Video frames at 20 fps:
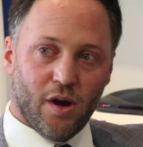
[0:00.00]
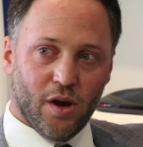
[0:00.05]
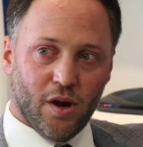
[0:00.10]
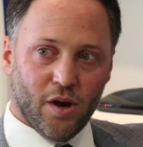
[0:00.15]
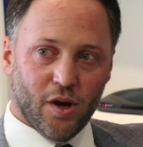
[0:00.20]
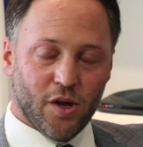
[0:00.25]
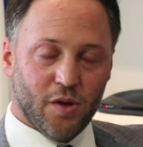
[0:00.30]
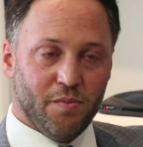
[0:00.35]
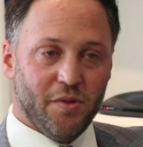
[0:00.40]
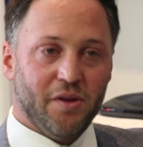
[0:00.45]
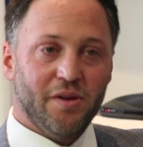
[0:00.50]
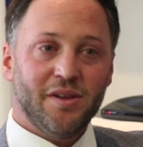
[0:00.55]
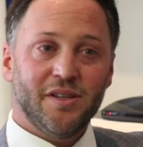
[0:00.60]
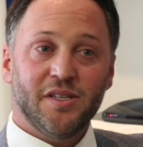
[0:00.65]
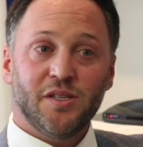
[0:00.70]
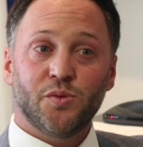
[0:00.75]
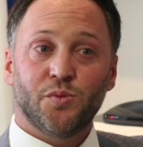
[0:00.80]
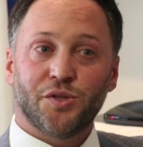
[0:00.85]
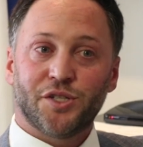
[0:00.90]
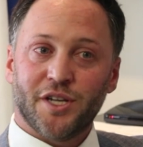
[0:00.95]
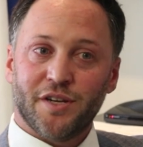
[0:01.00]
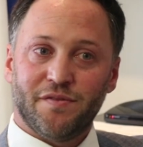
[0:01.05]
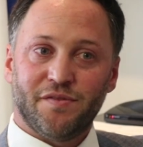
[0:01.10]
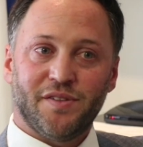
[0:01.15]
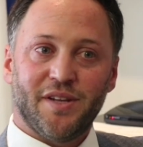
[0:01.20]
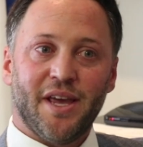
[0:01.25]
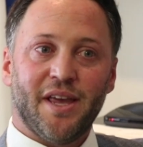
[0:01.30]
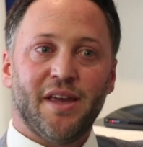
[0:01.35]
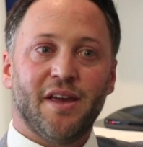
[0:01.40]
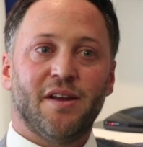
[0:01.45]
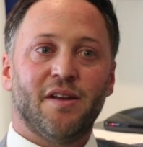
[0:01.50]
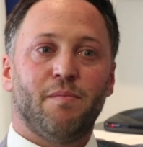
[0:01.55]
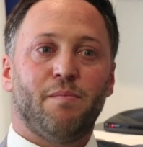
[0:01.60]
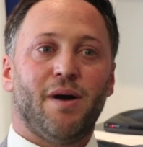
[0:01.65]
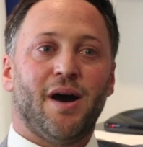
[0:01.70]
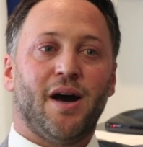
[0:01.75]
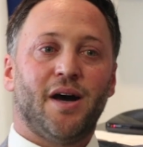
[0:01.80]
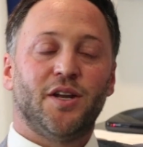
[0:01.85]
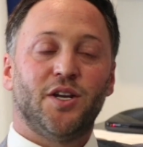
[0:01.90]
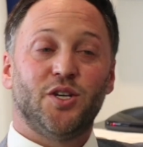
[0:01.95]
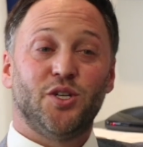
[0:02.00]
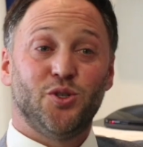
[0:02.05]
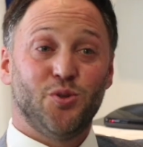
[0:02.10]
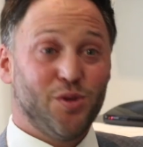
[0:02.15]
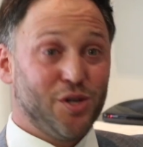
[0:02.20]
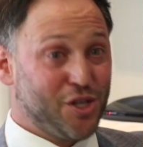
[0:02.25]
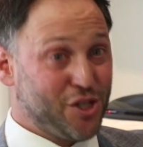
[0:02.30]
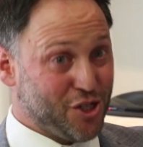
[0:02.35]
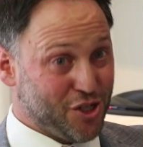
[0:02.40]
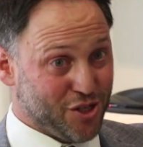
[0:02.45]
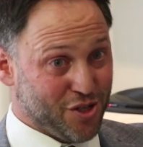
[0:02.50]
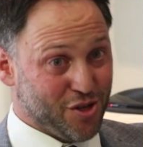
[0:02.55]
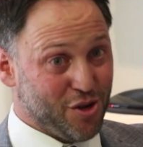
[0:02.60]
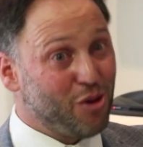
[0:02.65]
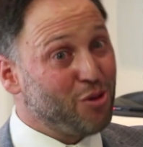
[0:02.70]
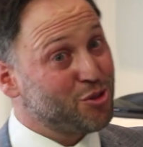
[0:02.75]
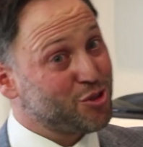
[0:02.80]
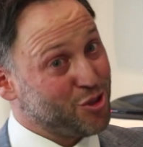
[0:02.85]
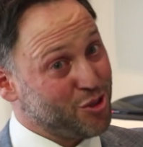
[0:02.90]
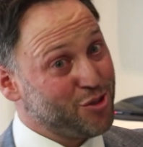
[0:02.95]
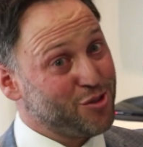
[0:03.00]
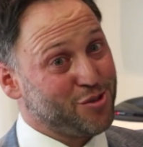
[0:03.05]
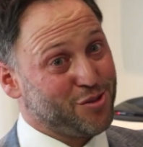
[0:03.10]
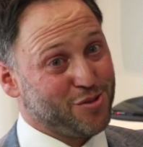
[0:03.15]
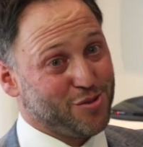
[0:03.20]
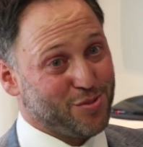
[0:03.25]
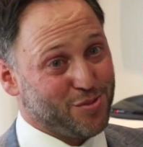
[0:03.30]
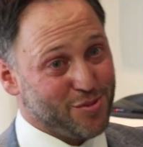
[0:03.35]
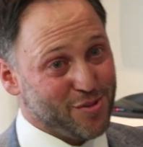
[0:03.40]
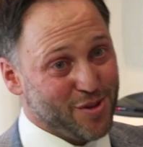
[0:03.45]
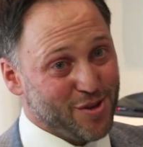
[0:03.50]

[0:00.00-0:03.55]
are communities which have taken upon Jewish cultures,